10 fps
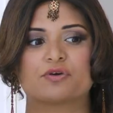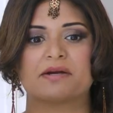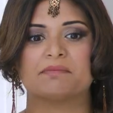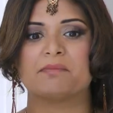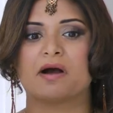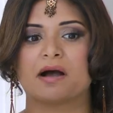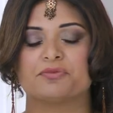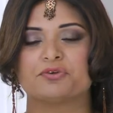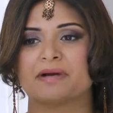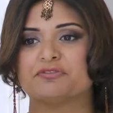to credit my
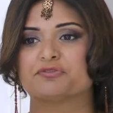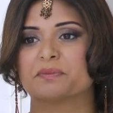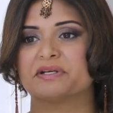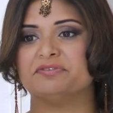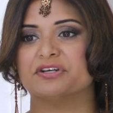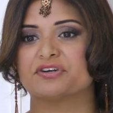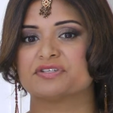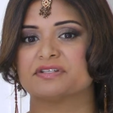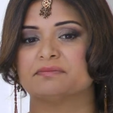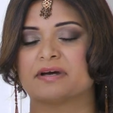mom through my formative
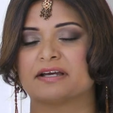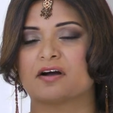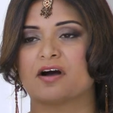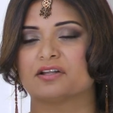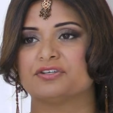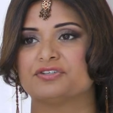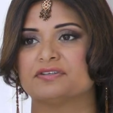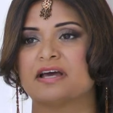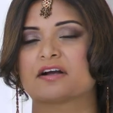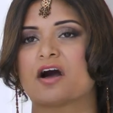years in my
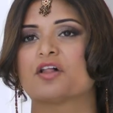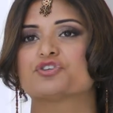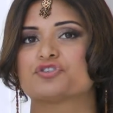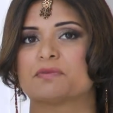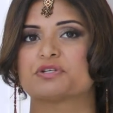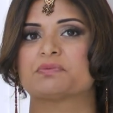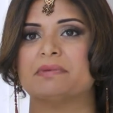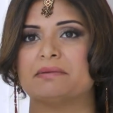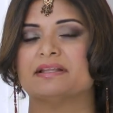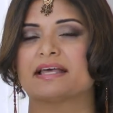college, not college so much,
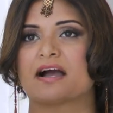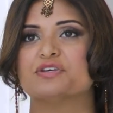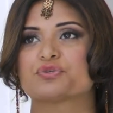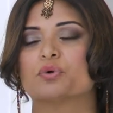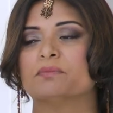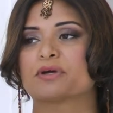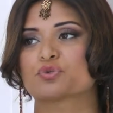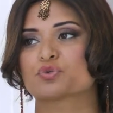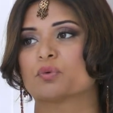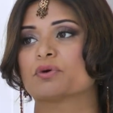but maybe like high school and
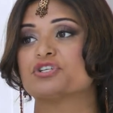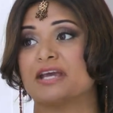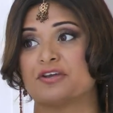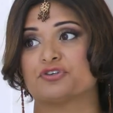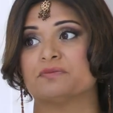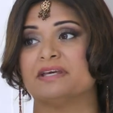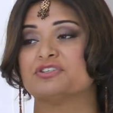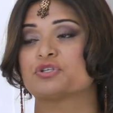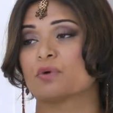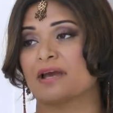middle school, where she entered me
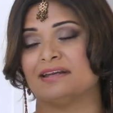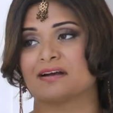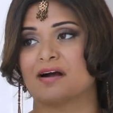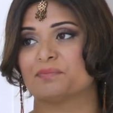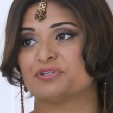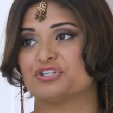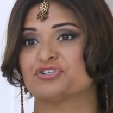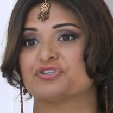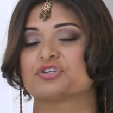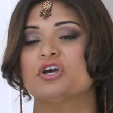into writing
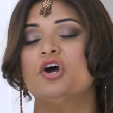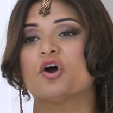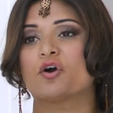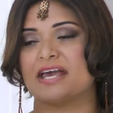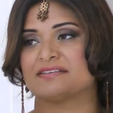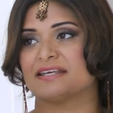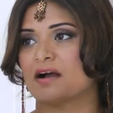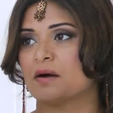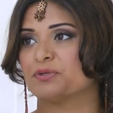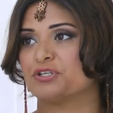competitions or essay
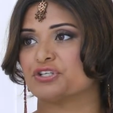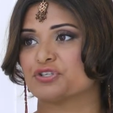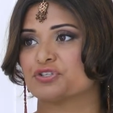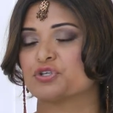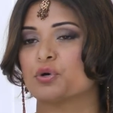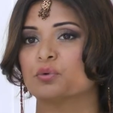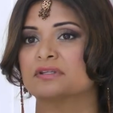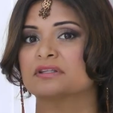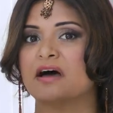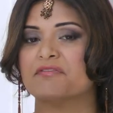competitions. So
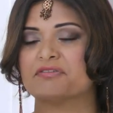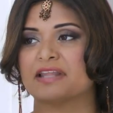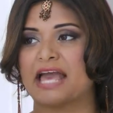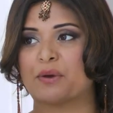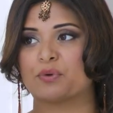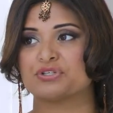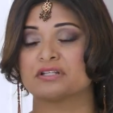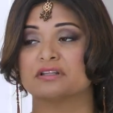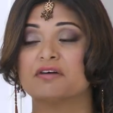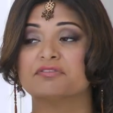the love of language,
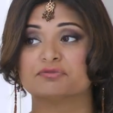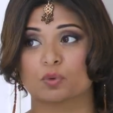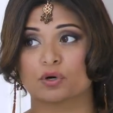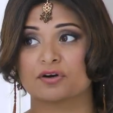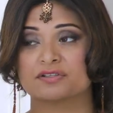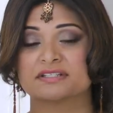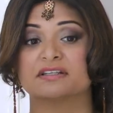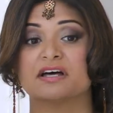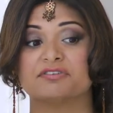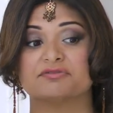the love of words,
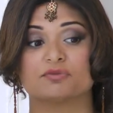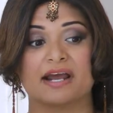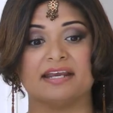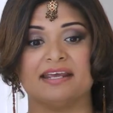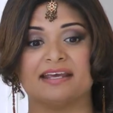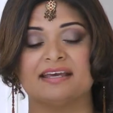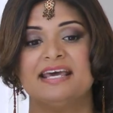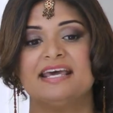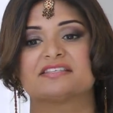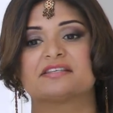the love of writing
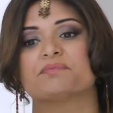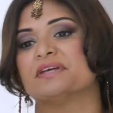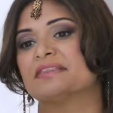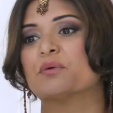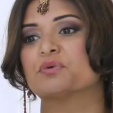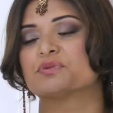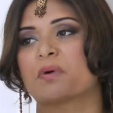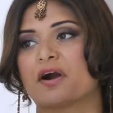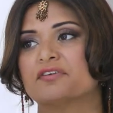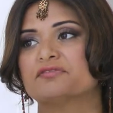is something that was
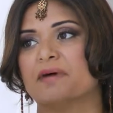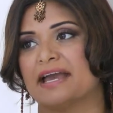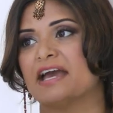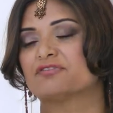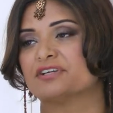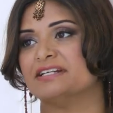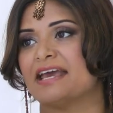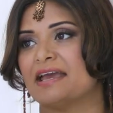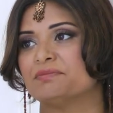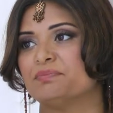part of my
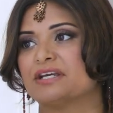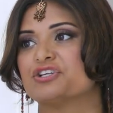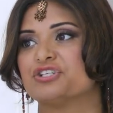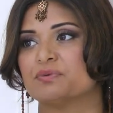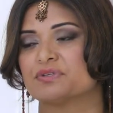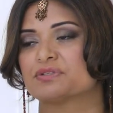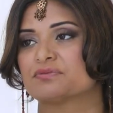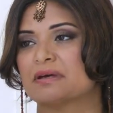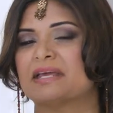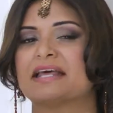everyday, because she
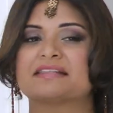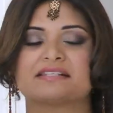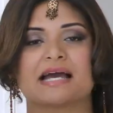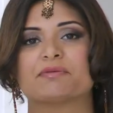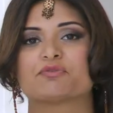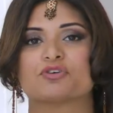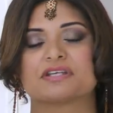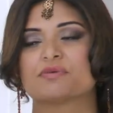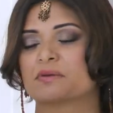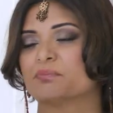was, I mean, at the time, of
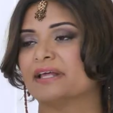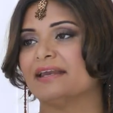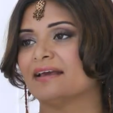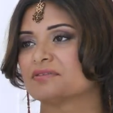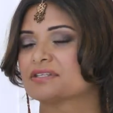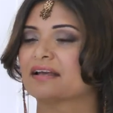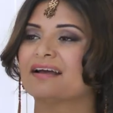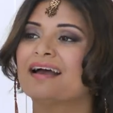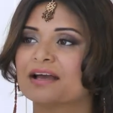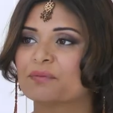course, I was complaining. I was like,
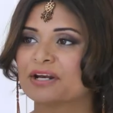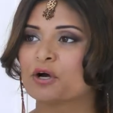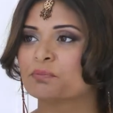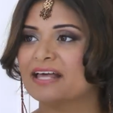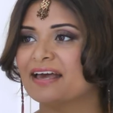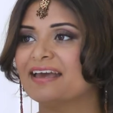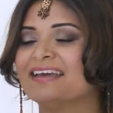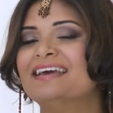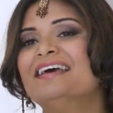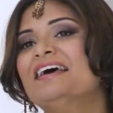I want to go
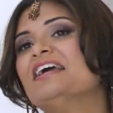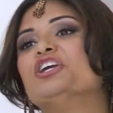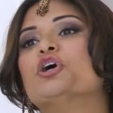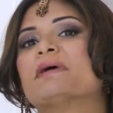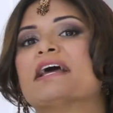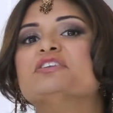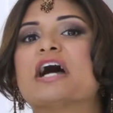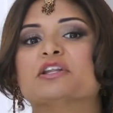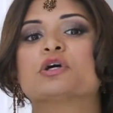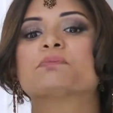play, but
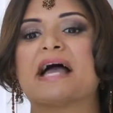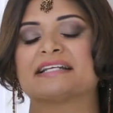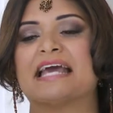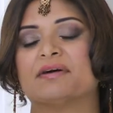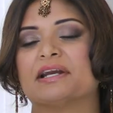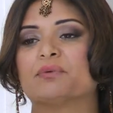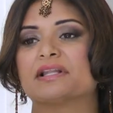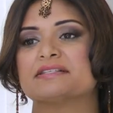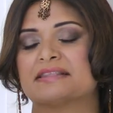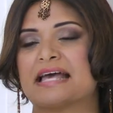I look back now and I
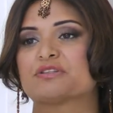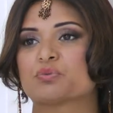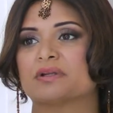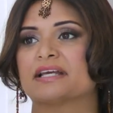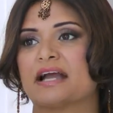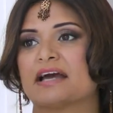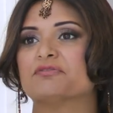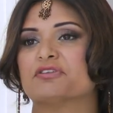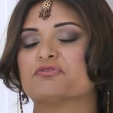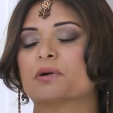realize that that's really kind
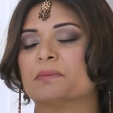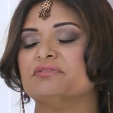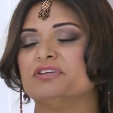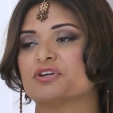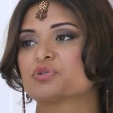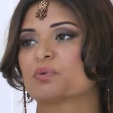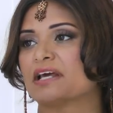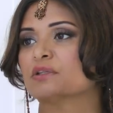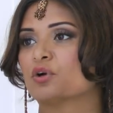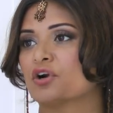of the formative years when
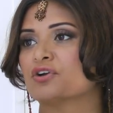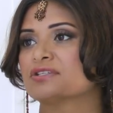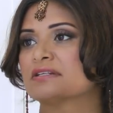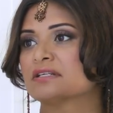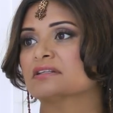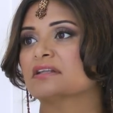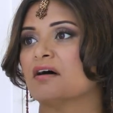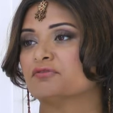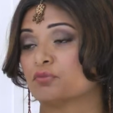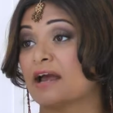I learned to
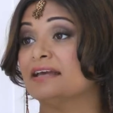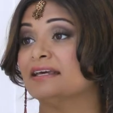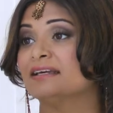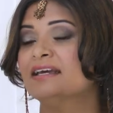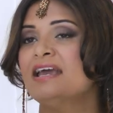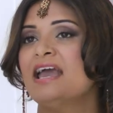love writing.